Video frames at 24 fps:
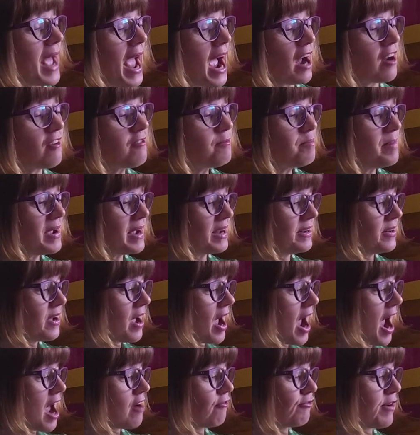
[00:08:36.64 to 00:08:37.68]
out of bed
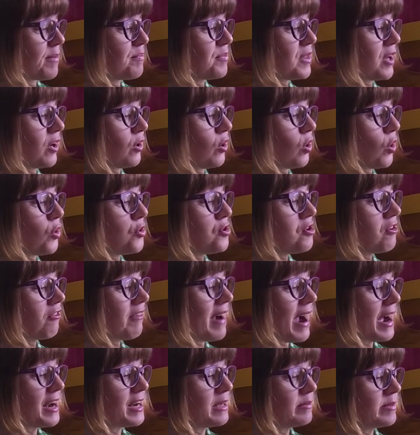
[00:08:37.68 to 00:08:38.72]
and wrapped the cloak
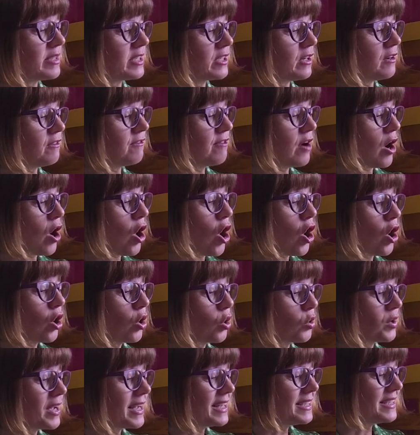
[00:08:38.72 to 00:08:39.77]
around himself.
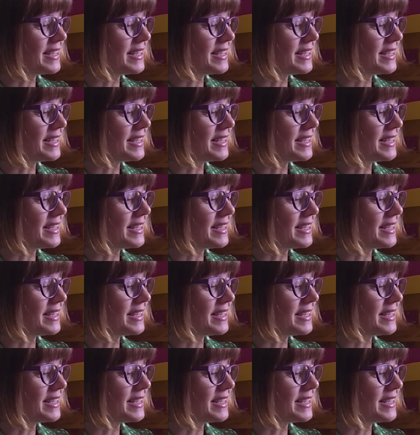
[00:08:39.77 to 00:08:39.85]
Looking